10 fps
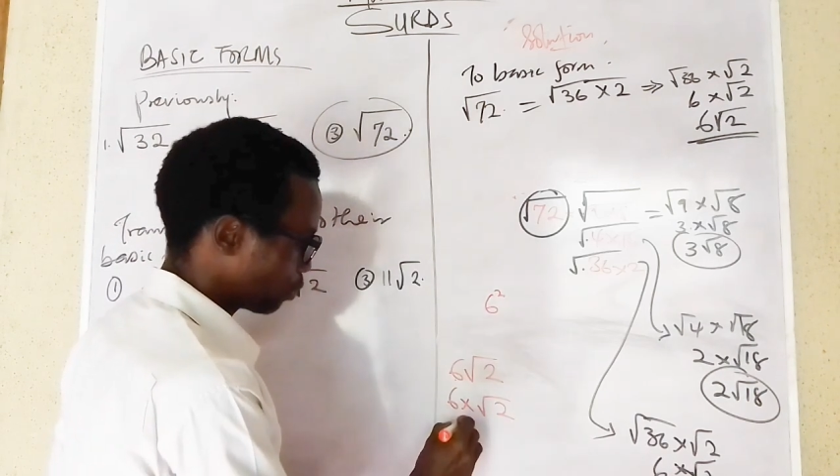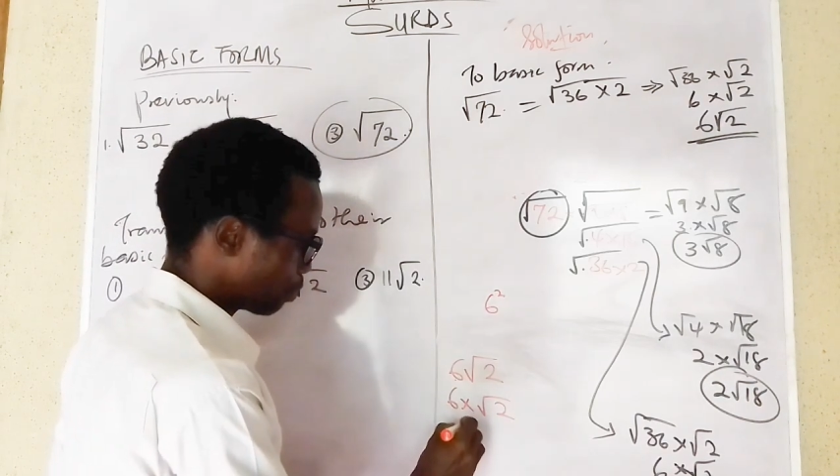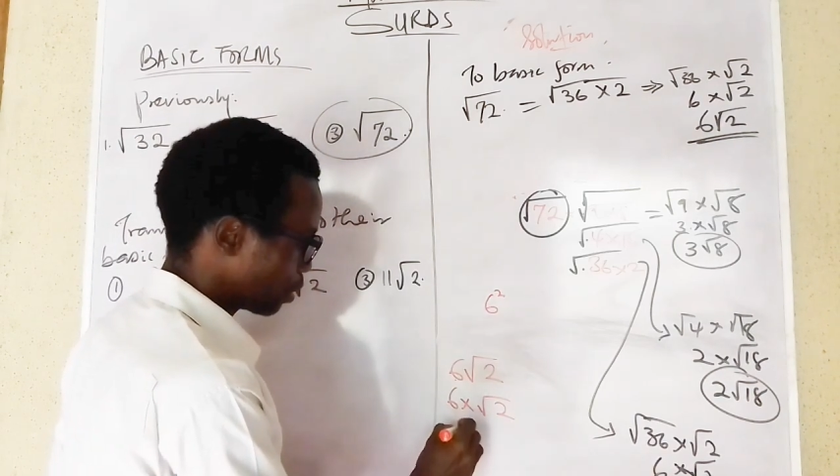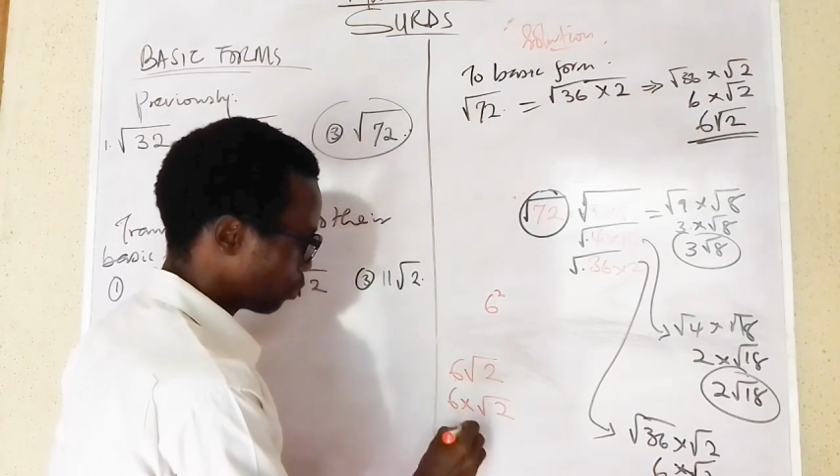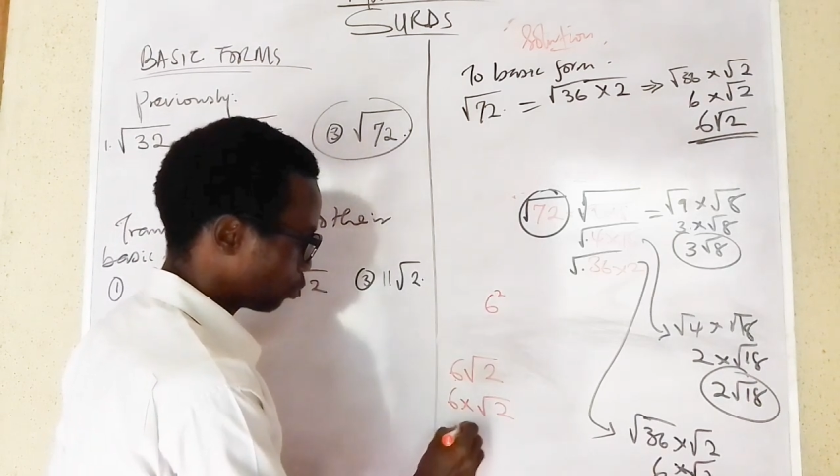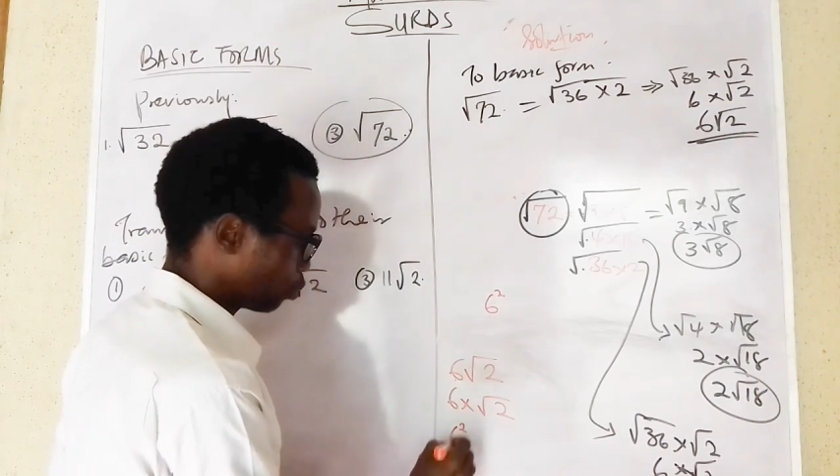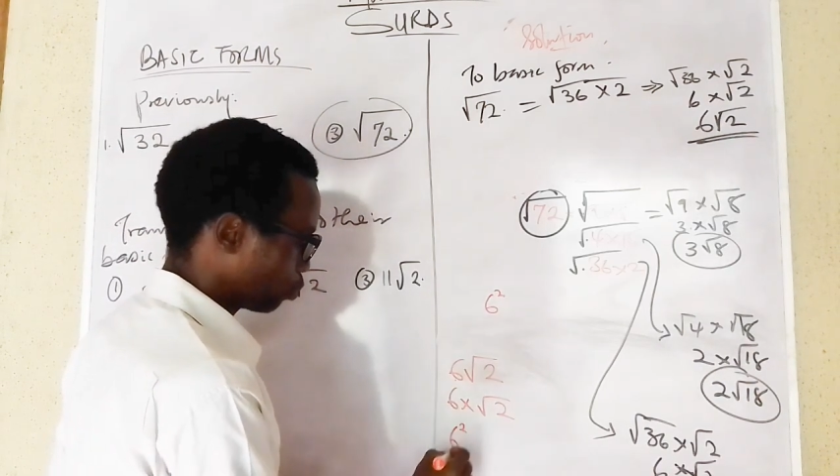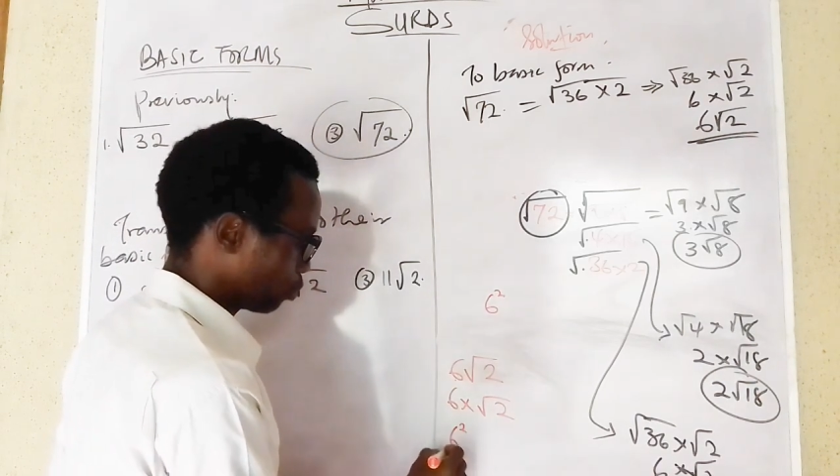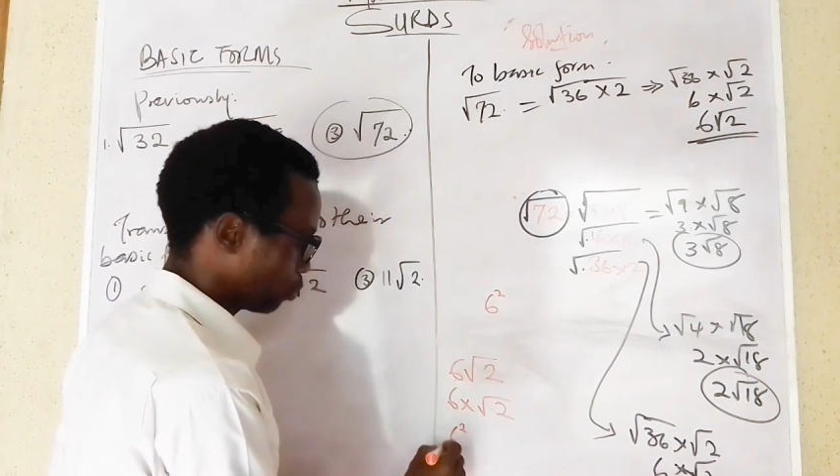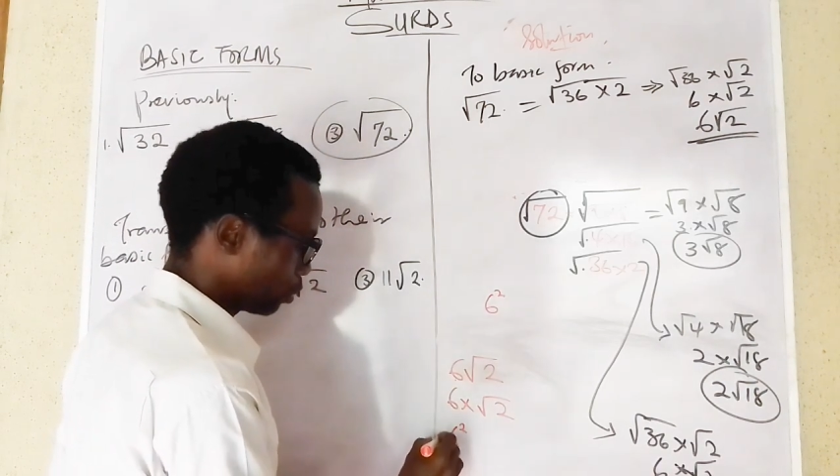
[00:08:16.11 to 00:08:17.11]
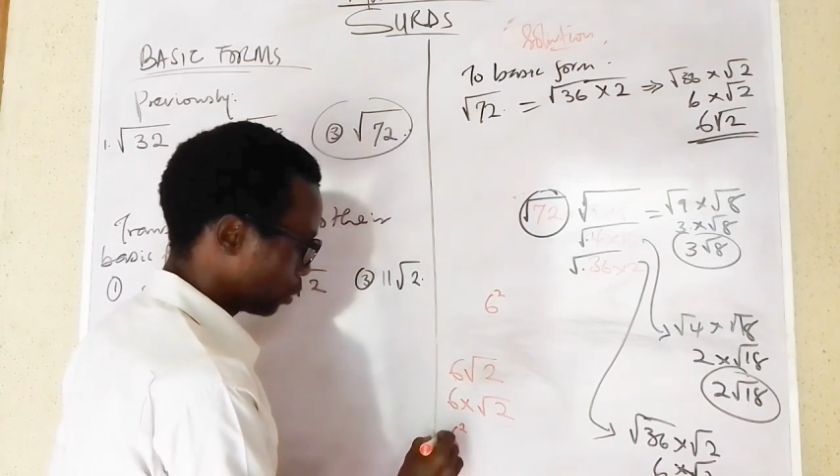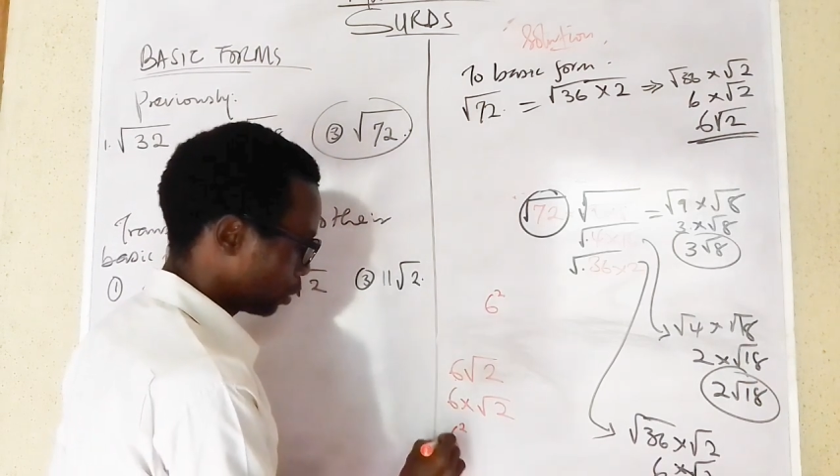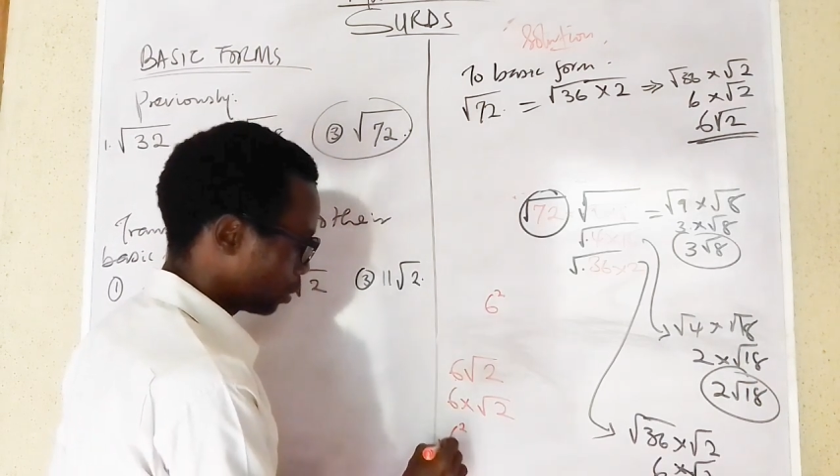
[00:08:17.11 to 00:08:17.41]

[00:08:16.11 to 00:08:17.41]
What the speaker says: the power of 2